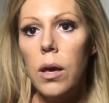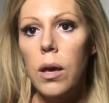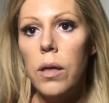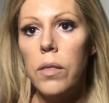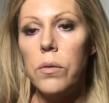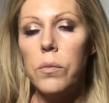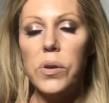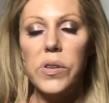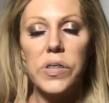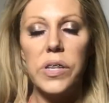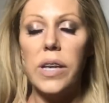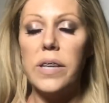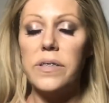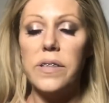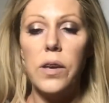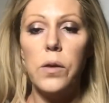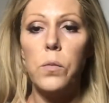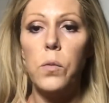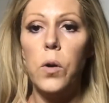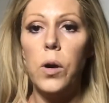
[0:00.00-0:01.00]
The reason I say
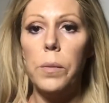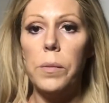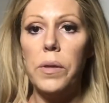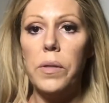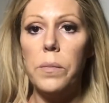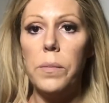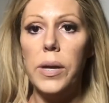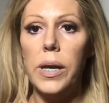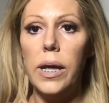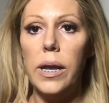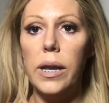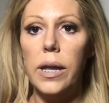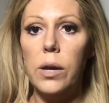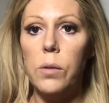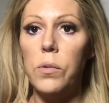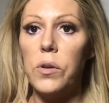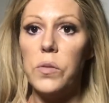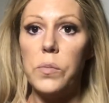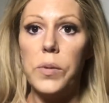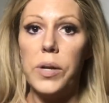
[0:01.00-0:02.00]
warm at the beginning
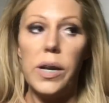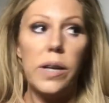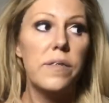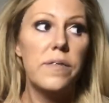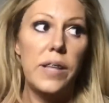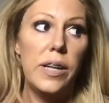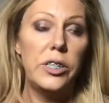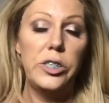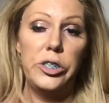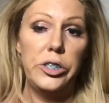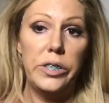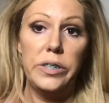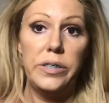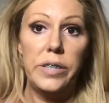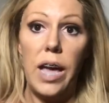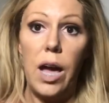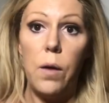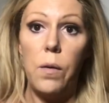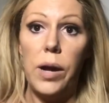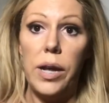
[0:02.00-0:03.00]
was because that's just
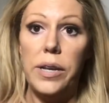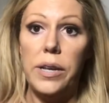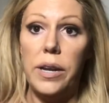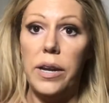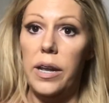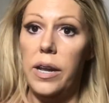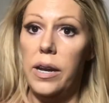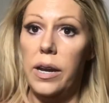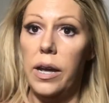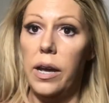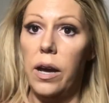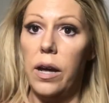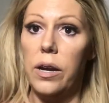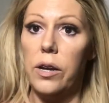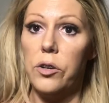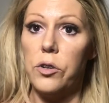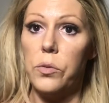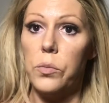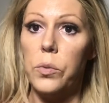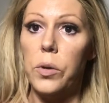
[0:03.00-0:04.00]
how I did it and I got it
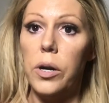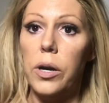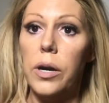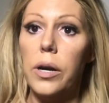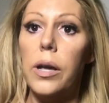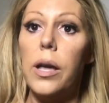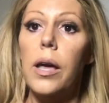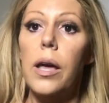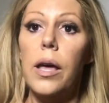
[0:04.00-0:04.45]
to work.